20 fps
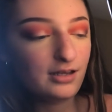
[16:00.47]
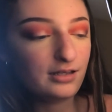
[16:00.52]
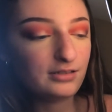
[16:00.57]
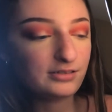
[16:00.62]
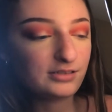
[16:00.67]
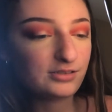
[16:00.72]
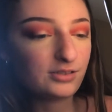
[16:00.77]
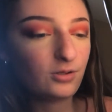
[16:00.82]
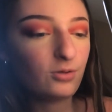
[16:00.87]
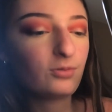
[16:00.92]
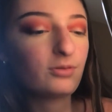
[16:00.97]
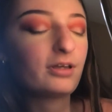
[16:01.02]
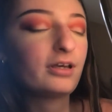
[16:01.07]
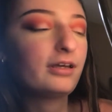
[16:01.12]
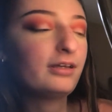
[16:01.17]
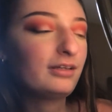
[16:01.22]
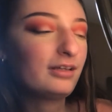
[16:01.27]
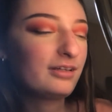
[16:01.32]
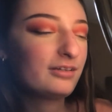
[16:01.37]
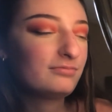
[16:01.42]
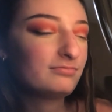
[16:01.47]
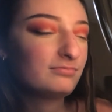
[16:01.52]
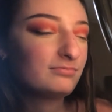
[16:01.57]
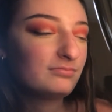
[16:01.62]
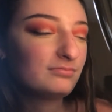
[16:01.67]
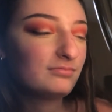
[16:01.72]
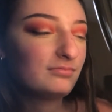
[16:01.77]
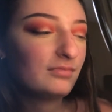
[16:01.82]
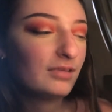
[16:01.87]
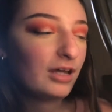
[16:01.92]
and so, like,
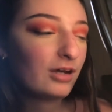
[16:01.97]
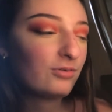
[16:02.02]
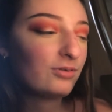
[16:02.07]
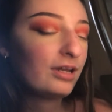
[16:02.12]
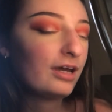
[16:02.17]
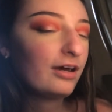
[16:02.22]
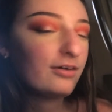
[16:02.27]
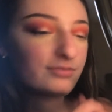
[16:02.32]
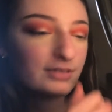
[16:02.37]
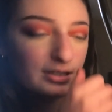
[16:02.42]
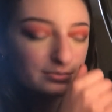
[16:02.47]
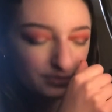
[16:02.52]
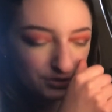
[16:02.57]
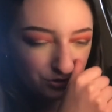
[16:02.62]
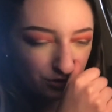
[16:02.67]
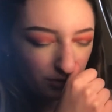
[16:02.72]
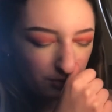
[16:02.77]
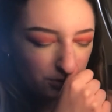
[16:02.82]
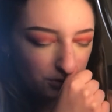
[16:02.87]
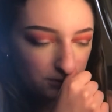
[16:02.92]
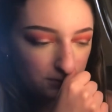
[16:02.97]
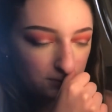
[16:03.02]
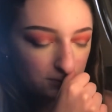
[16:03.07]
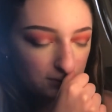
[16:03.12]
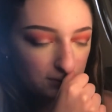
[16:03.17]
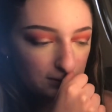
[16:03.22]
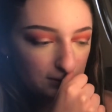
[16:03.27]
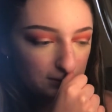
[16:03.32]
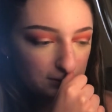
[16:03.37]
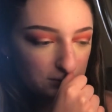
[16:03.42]
I don't have that much
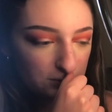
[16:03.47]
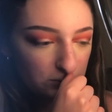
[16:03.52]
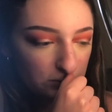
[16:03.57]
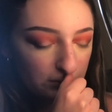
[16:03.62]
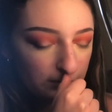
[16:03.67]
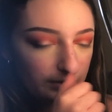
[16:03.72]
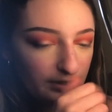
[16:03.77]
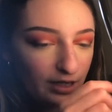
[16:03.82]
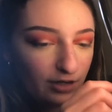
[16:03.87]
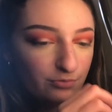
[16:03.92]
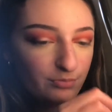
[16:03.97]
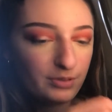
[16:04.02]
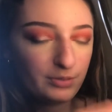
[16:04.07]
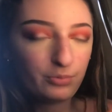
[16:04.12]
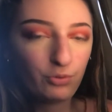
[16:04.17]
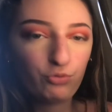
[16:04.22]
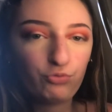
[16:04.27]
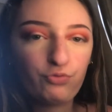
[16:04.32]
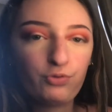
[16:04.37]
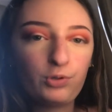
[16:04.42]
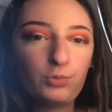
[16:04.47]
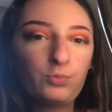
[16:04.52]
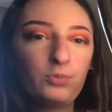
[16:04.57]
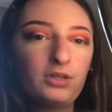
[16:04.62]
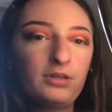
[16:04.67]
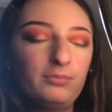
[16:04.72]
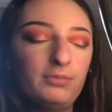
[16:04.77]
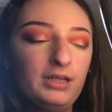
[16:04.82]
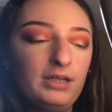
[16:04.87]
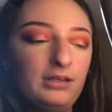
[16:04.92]
opportunity to really have people film
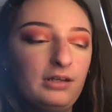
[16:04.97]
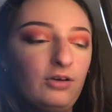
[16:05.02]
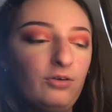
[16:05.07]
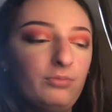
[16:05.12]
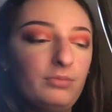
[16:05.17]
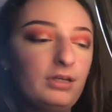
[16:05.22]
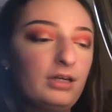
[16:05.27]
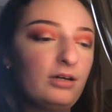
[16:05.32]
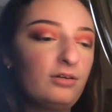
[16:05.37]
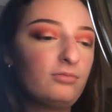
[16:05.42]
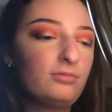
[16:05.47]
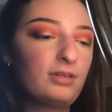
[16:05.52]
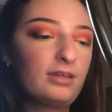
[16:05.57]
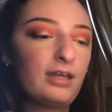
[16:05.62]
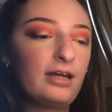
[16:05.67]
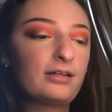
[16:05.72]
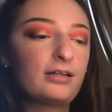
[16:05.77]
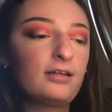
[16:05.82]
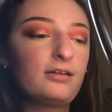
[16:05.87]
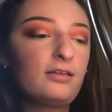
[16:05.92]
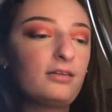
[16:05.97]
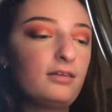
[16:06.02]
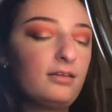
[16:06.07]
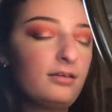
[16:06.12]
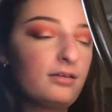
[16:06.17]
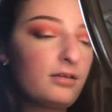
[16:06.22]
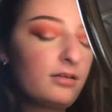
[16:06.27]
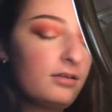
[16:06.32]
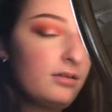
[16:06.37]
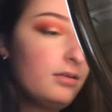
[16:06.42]
with me and help me out with that kind of
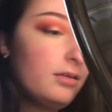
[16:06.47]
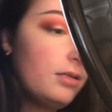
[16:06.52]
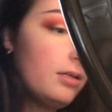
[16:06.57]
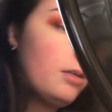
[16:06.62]
thing.